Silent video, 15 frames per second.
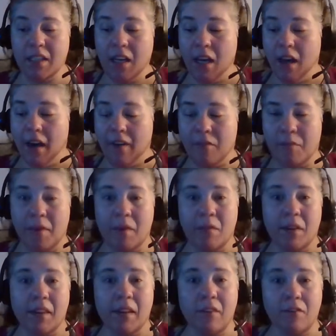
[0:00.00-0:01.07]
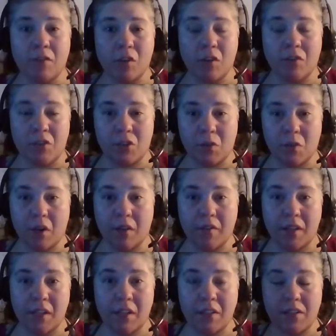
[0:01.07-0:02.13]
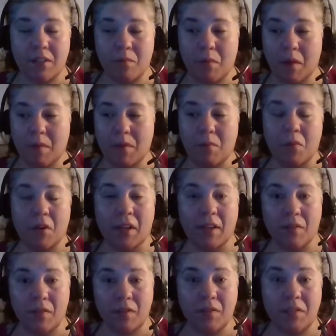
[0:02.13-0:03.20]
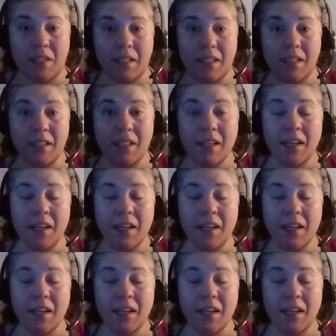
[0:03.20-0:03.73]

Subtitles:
I've been with them for over 12 years, maybe more like 15.